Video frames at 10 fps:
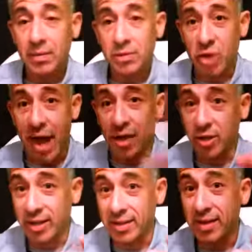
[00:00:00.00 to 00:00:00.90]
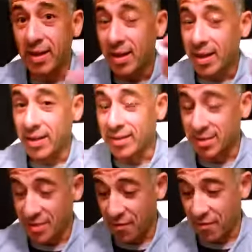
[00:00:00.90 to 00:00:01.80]
Challenging is
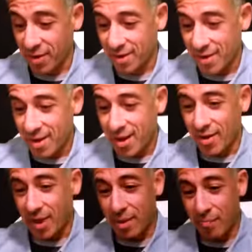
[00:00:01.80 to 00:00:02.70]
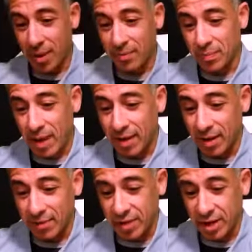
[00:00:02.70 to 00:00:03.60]
different, okay? But I'd
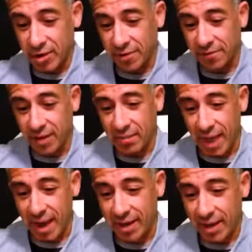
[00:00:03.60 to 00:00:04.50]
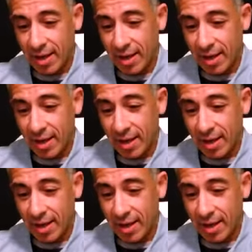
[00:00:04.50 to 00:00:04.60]
love to hear your feedback.